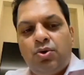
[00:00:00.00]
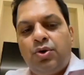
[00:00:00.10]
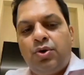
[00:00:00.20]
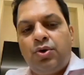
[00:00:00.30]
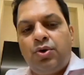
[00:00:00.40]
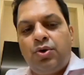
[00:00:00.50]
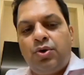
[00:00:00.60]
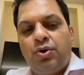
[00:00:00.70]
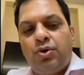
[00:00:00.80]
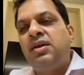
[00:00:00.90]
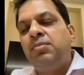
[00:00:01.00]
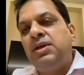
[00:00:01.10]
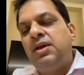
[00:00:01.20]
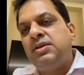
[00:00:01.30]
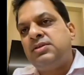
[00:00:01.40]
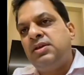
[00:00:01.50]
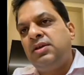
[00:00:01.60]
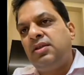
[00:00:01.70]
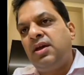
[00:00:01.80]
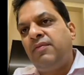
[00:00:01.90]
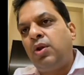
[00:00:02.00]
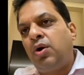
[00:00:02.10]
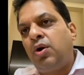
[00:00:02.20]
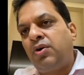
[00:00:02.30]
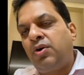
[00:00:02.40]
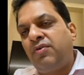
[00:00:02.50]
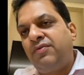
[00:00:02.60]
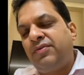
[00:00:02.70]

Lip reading: So, NSE and BSE, they have a lot of